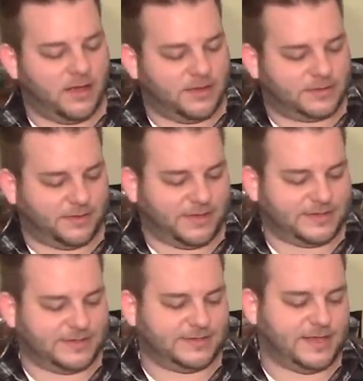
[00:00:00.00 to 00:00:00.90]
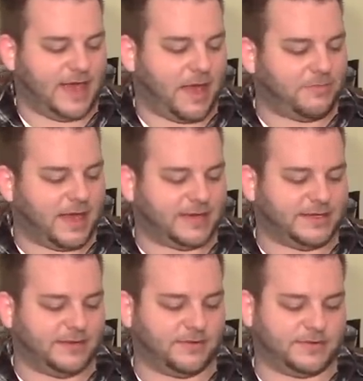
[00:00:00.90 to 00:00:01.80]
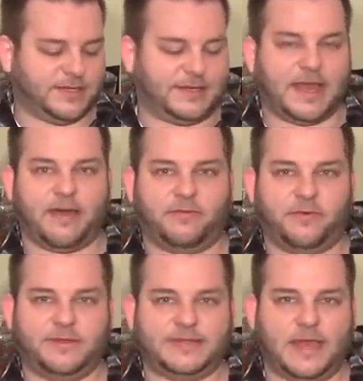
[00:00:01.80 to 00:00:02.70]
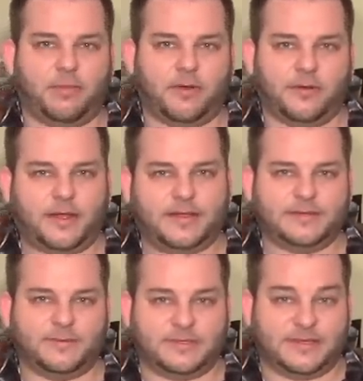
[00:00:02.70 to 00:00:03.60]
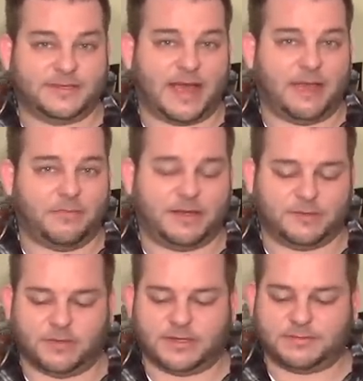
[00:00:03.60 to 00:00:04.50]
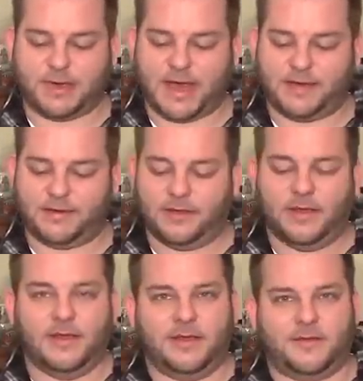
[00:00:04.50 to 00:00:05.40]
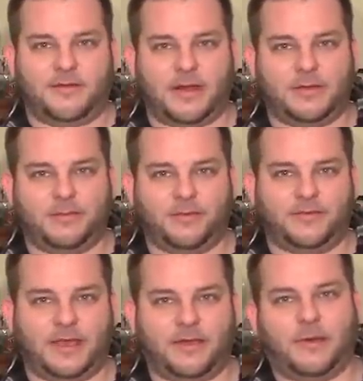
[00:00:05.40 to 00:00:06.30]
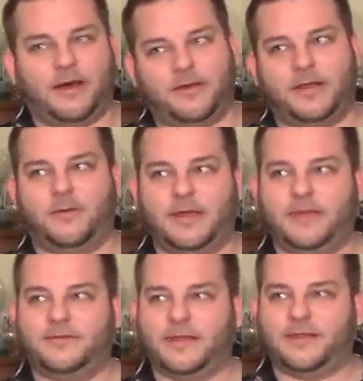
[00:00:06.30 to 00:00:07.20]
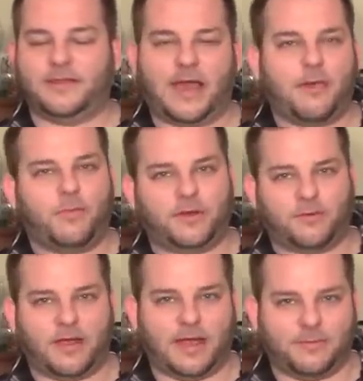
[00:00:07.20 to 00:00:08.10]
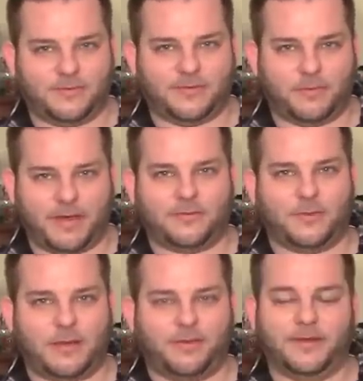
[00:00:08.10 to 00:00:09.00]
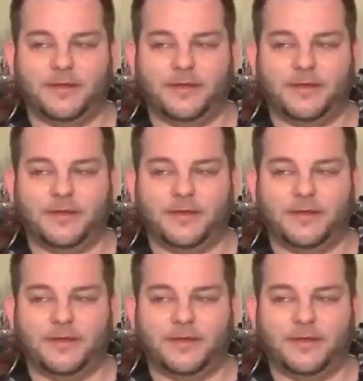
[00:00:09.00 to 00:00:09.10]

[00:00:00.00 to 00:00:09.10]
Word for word: So this is the M1913 cavalry saber, and this was designed by George S. Patton you know, a lot of people say, well, you know, he said that the M1 Garand was the best weapon.